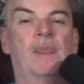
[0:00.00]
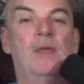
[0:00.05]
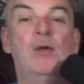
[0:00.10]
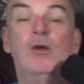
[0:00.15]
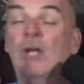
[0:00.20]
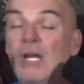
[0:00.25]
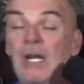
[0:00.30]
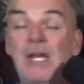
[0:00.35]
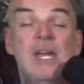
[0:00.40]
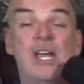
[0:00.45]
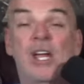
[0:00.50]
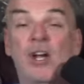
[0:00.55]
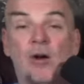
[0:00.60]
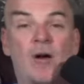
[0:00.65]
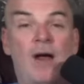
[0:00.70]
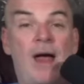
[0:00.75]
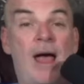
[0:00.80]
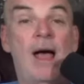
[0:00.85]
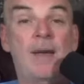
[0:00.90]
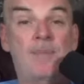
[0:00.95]
You can
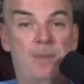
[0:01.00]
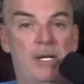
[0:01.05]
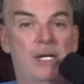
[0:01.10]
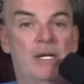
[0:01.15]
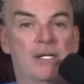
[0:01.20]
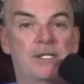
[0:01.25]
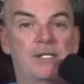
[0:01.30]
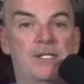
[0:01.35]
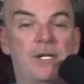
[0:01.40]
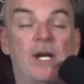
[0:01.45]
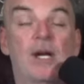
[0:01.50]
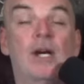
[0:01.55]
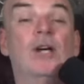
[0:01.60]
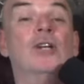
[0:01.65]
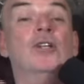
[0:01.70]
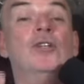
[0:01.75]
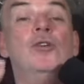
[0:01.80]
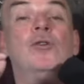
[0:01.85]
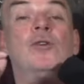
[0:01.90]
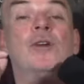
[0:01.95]
hear happiness.
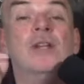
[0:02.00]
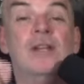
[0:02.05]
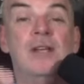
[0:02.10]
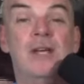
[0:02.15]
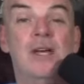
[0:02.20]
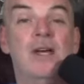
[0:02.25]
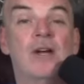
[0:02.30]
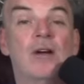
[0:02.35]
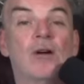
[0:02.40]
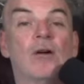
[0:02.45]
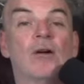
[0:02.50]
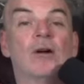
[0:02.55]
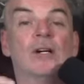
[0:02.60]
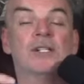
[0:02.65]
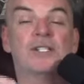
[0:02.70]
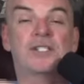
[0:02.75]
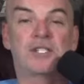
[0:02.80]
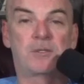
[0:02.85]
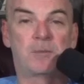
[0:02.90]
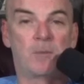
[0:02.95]
You can hear
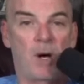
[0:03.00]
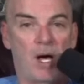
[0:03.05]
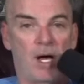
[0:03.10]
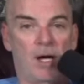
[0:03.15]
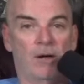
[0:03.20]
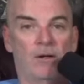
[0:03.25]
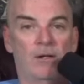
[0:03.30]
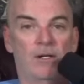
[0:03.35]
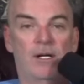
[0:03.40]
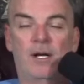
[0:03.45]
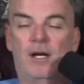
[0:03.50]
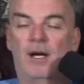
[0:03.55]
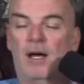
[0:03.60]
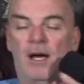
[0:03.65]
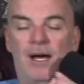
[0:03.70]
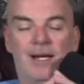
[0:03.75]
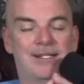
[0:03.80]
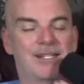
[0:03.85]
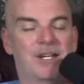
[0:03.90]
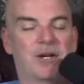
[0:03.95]
a smile.
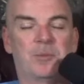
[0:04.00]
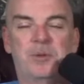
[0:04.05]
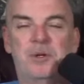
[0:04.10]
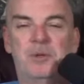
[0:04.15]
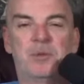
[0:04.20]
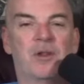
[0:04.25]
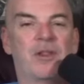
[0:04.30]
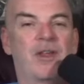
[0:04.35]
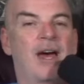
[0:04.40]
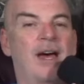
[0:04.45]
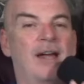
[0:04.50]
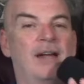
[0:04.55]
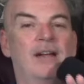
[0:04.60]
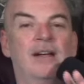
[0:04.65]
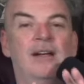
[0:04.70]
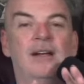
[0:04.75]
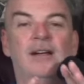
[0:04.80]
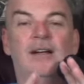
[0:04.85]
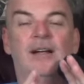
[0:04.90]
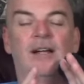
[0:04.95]
I tell people that,
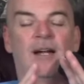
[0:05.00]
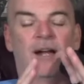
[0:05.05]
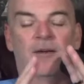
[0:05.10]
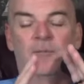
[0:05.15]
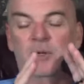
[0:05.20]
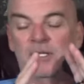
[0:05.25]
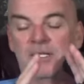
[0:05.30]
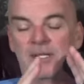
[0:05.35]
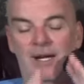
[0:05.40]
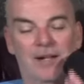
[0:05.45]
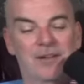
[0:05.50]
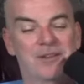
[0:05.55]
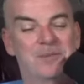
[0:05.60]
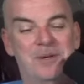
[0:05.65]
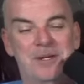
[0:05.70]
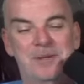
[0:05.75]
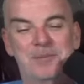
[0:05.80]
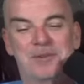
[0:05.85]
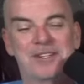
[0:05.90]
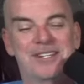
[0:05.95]
and I've been telling
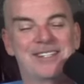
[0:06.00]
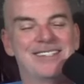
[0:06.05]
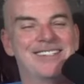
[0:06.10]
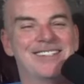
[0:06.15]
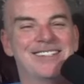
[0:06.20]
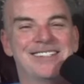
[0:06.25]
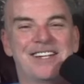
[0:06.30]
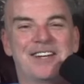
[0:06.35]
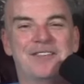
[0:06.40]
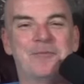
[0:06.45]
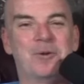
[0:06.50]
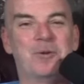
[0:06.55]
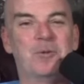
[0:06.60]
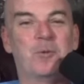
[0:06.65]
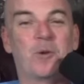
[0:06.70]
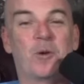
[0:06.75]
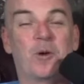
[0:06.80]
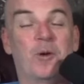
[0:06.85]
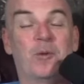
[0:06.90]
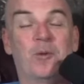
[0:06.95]
people this since I've
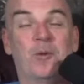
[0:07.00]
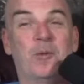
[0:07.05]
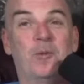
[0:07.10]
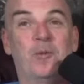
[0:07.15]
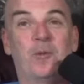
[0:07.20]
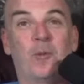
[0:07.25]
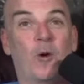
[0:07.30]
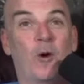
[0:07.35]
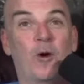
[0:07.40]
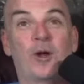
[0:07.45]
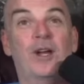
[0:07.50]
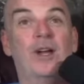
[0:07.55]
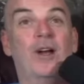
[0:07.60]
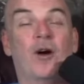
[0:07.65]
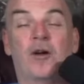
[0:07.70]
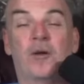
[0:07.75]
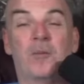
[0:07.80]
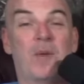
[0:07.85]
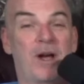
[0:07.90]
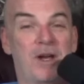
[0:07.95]
been wor-
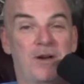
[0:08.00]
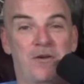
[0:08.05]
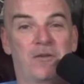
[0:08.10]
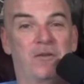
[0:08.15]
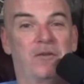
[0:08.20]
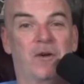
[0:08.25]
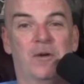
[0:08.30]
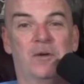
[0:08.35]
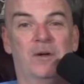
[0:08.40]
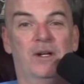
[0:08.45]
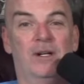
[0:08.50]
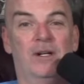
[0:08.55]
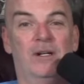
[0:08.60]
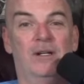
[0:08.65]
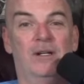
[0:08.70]
working on a microphone.